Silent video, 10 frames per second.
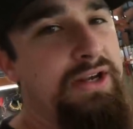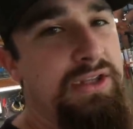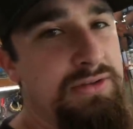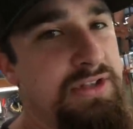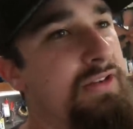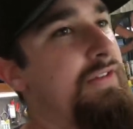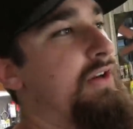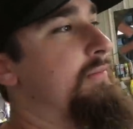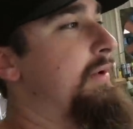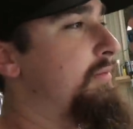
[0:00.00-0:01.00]
gonna use that
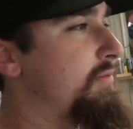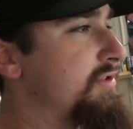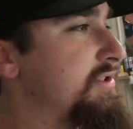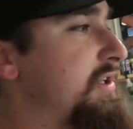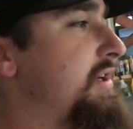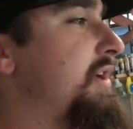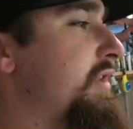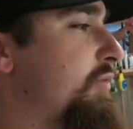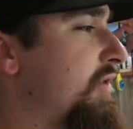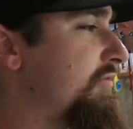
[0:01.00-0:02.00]
fender. Maybe we'll just get
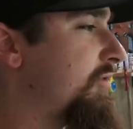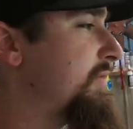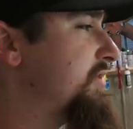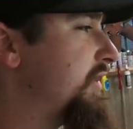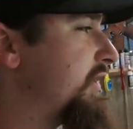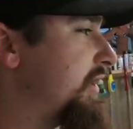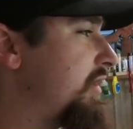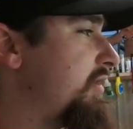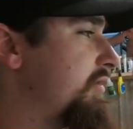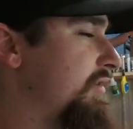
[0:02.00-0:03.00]
another one from a
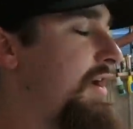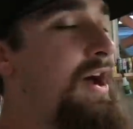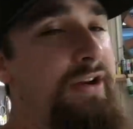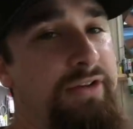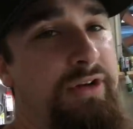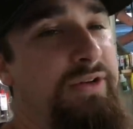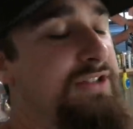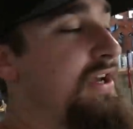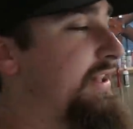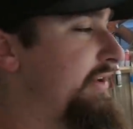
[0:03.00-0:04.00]
junkyard or I don't know
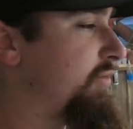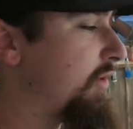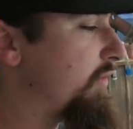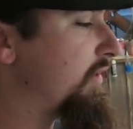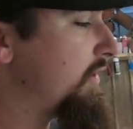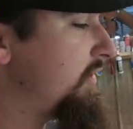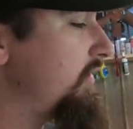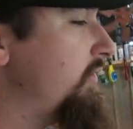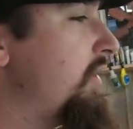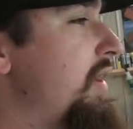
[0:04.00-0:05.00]
exactly what we're gonna
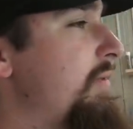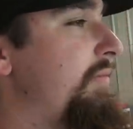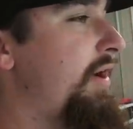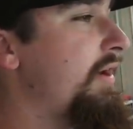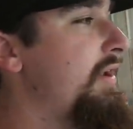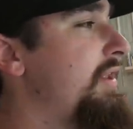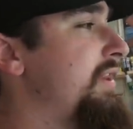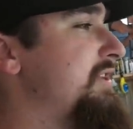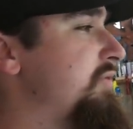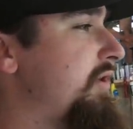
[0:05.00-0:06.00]
do, but
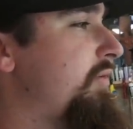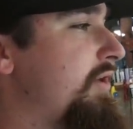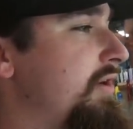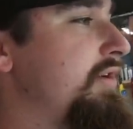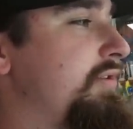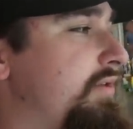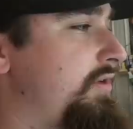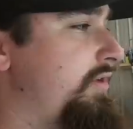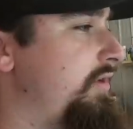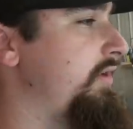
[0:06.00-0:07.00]
that's what I wanna do.
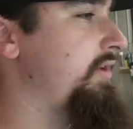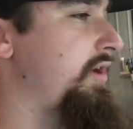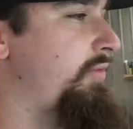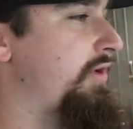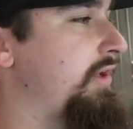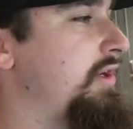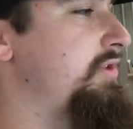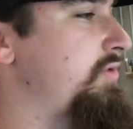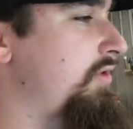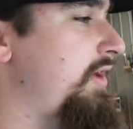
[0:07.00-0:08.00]
I want to get it
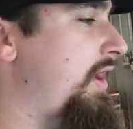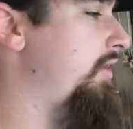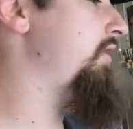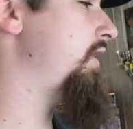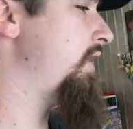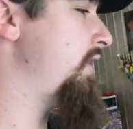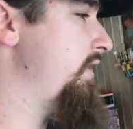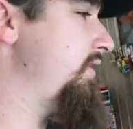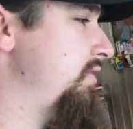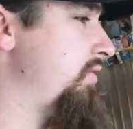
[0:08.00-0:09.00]
torn down.
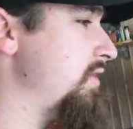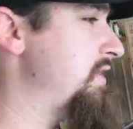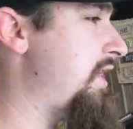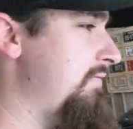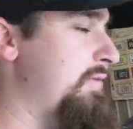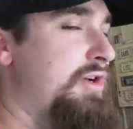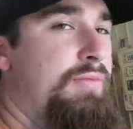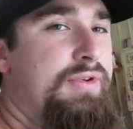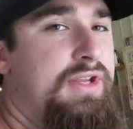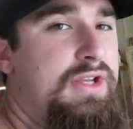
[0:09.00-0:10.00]
These doors haven't been
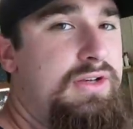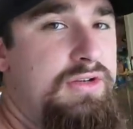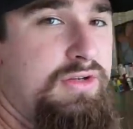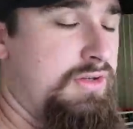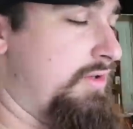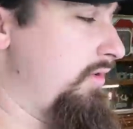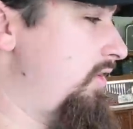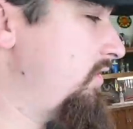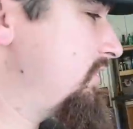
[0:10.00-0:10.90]
opened in a long